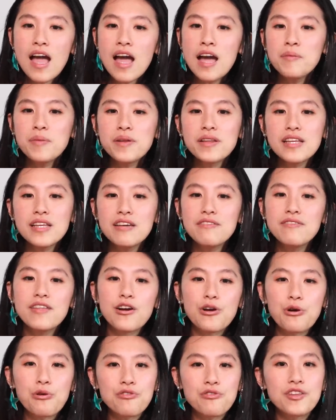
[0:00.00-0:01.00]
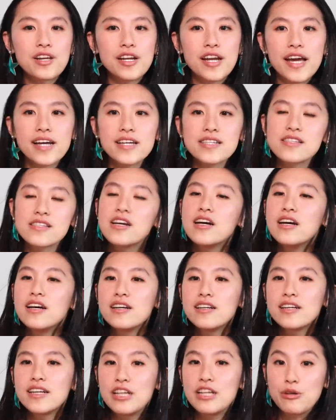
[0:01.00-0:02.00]
I believe that over the next,
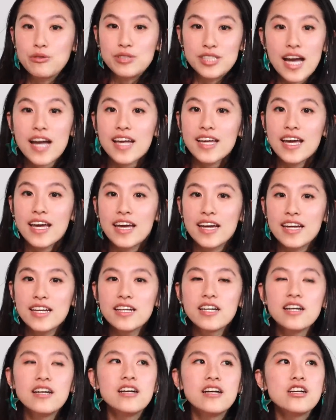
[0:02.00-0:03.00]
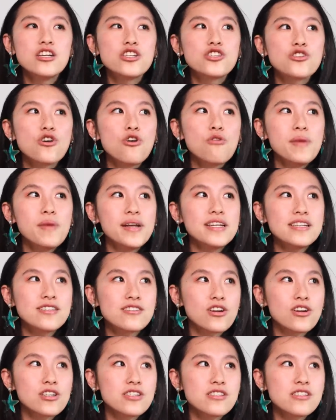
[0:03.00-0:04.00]
you know, decade, so many
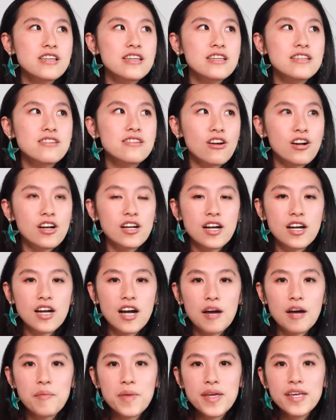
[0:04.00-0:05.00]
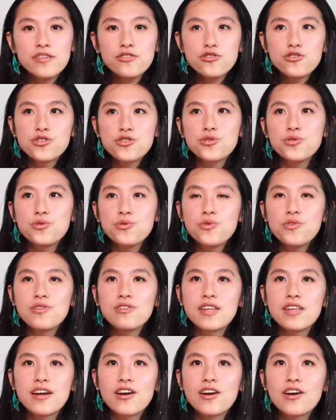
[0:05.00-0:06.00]
starseeds are going to come into
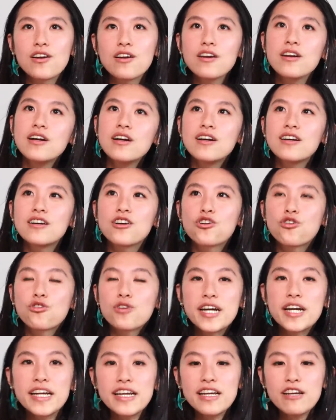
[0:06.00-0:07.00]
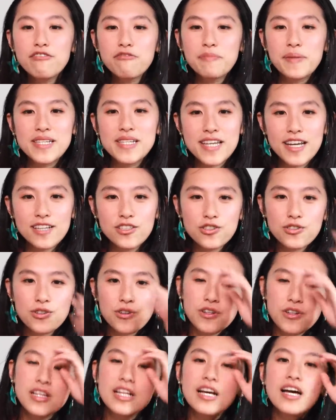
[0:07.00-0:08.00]
their creative
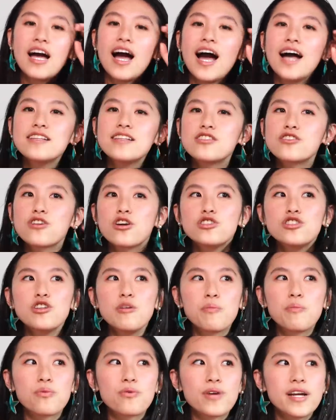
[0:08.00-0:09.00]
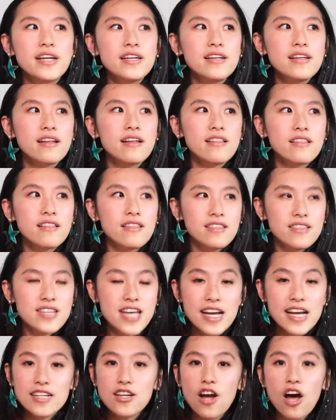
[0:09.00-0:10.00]
potential and start to bring
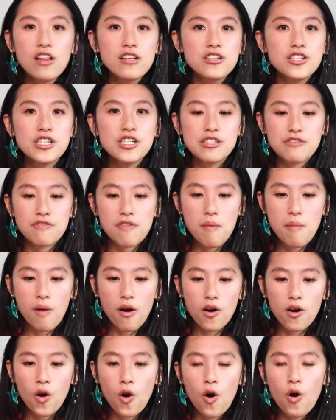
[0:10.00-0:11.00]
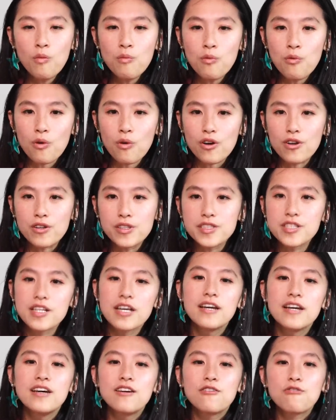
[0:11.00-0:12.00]
technologies from our home world,
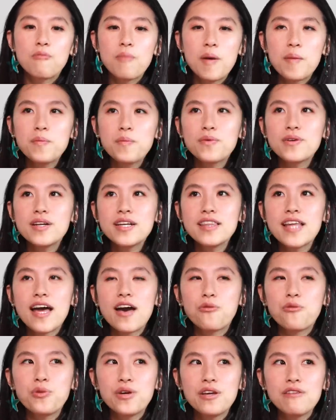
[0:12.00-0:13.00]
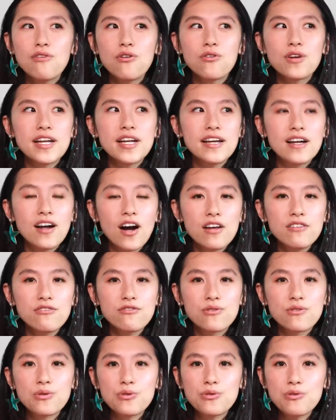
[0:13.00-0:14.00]
remembering that we've already gone
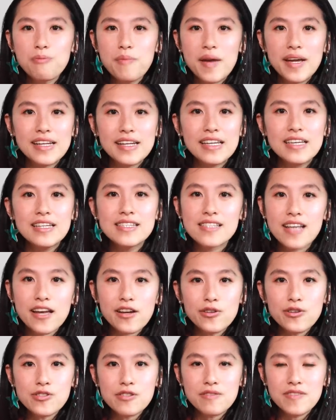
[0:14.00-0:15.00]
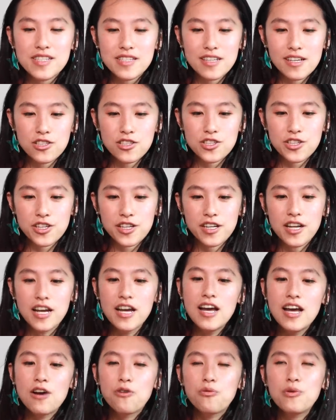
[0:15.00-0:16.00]
through many cycles of ascension.
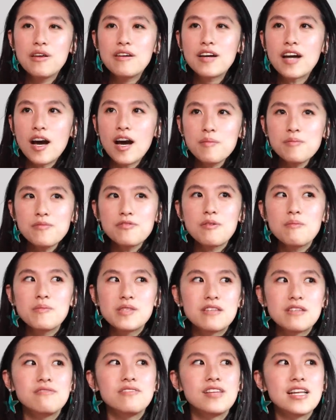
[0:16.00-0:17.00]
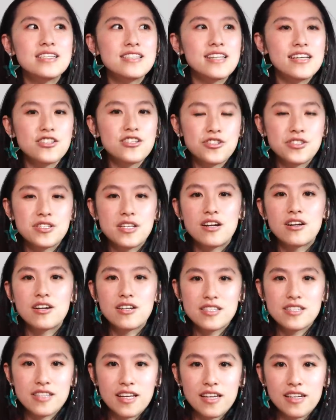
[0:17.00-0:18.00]
We come from civilizations that are
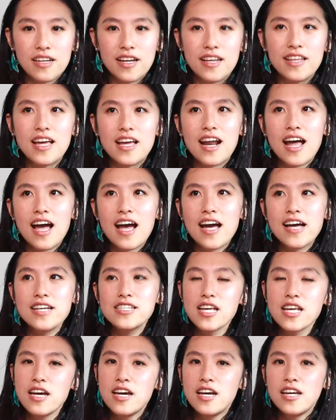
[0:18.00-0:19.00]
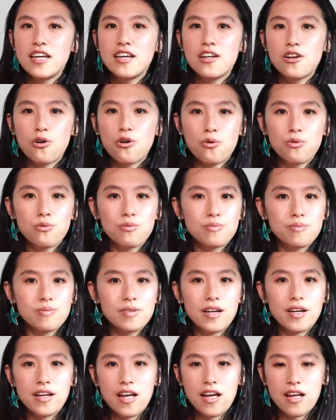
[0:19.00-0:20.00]
ascended, that has, you know,
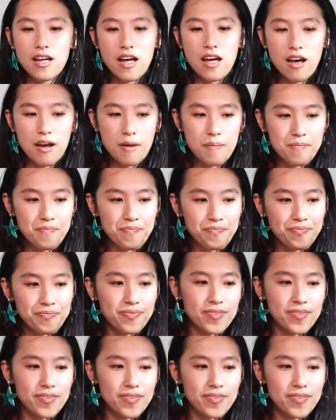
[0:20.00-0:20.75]
um,